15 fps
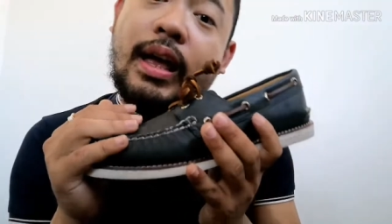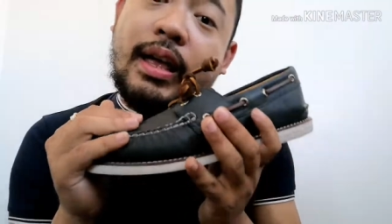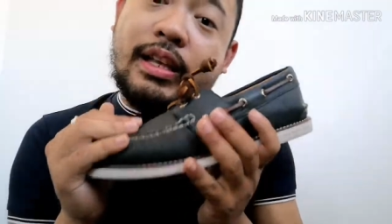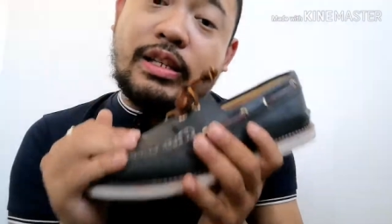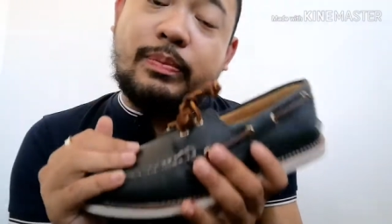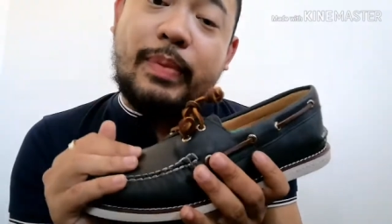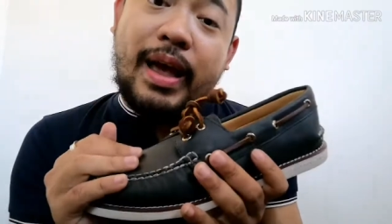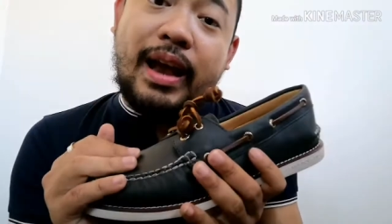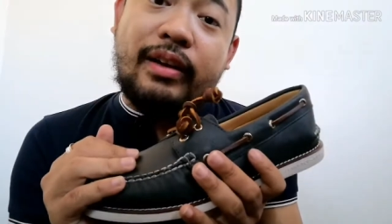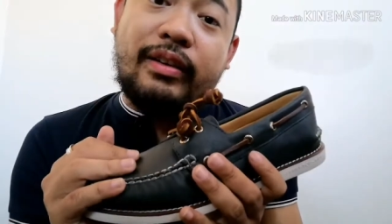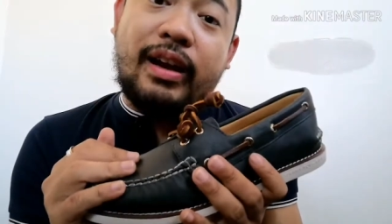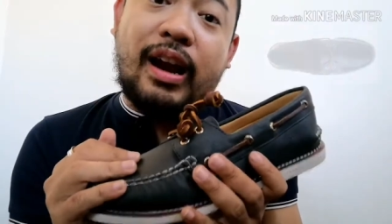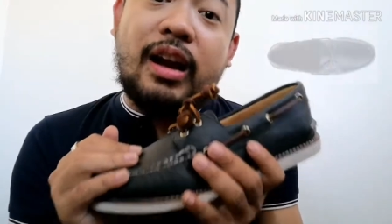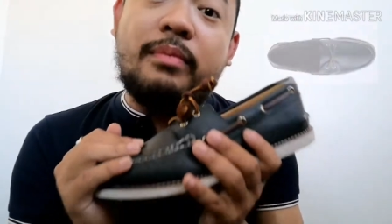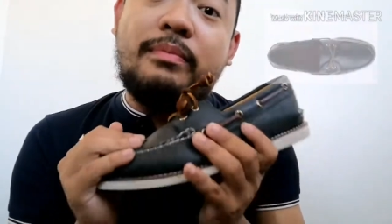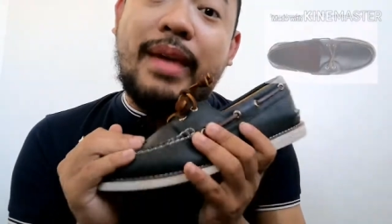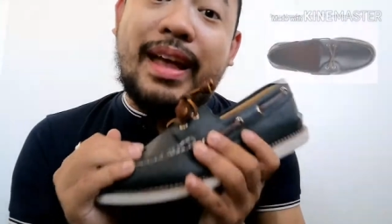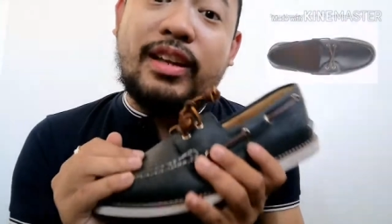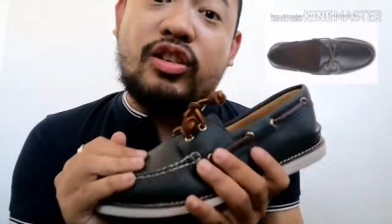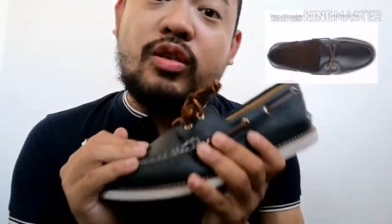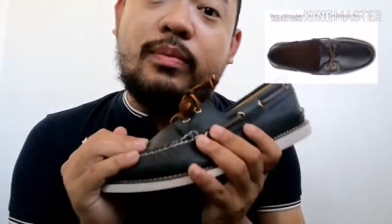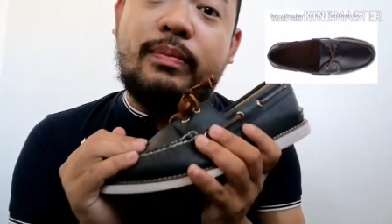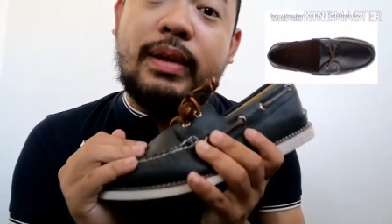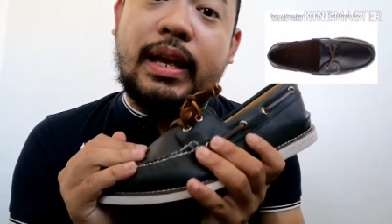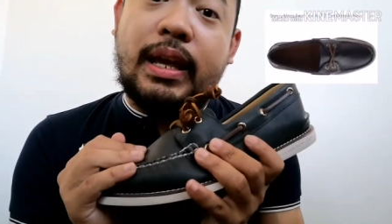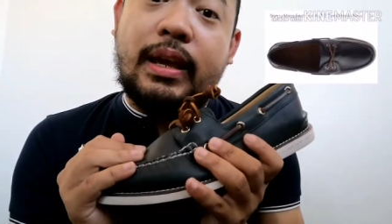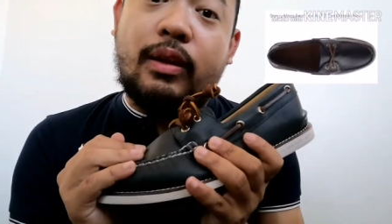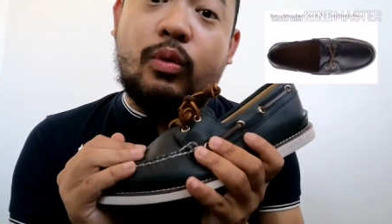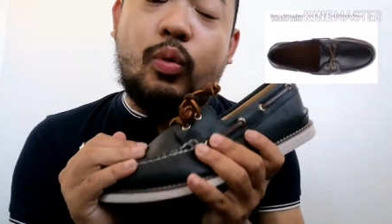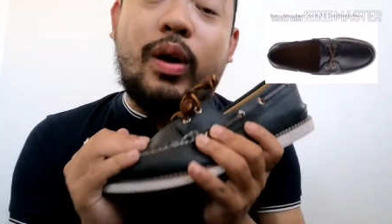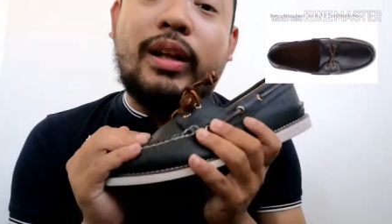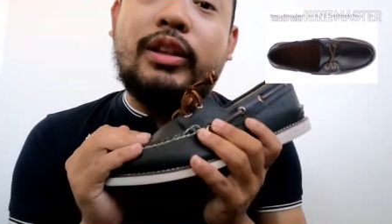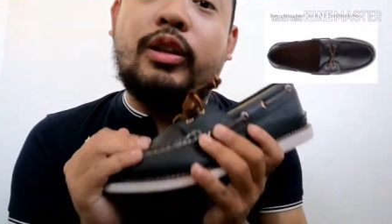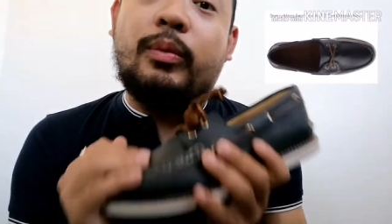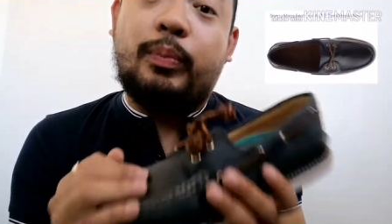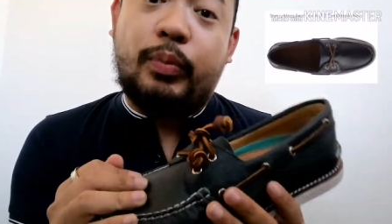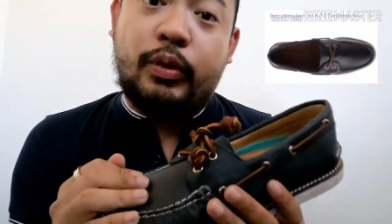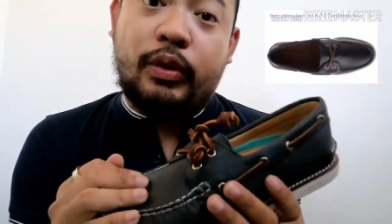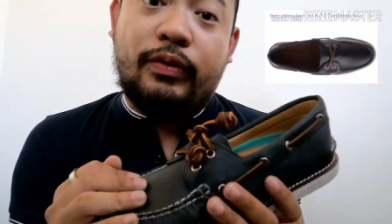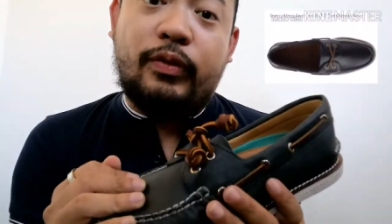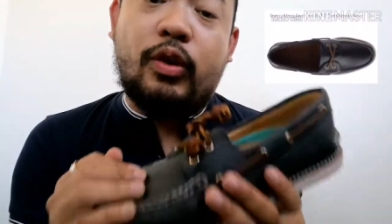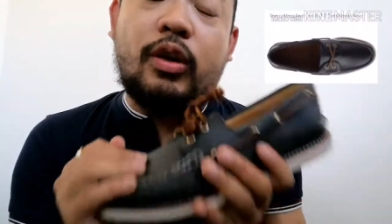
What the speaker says: Sperry are meant to be waterproof